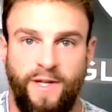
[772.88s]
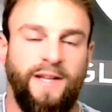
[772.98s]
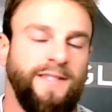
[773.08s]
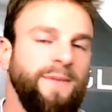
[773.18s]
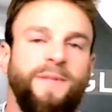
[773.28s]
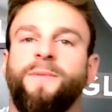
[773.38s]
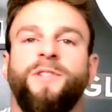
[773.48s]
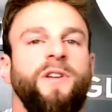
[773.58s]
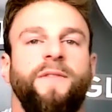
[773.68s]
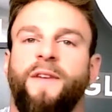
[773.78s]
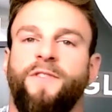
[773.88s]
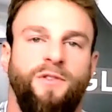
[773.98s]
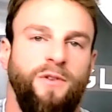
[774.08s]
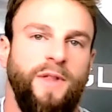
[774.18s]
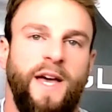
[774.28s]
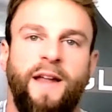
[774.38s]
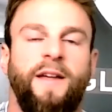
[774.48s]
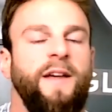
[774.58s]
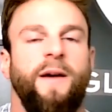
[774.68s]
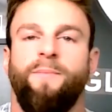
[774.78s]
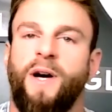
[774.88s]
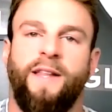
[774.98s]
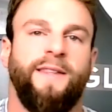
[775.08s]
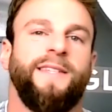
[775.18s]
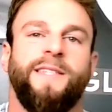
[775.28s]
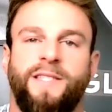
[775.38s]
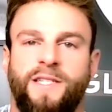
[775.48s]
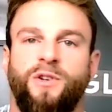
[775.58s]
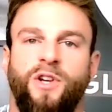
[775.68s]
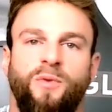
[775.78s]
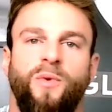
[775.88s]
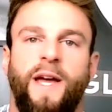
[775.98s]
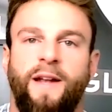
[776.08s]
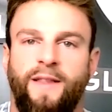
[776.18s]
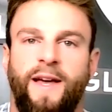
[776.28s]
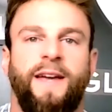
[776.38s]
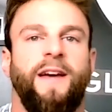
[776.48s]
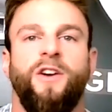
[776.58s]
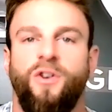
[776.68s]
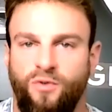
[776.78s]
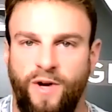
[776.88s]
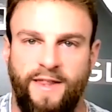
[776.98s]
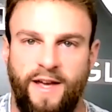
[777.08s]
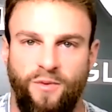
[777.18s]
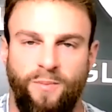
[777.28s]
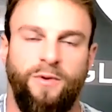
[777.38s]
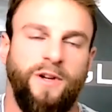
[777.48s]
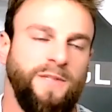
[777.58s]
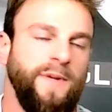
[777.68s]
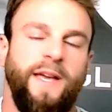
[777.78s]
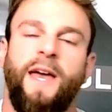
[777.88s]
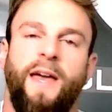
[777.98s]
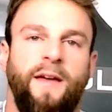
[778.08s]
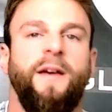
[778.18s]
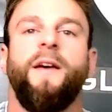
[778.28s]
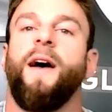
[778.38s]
media, sometimes you don't even have to do that, but this is just a good way to like create that rapport and just be like, hey,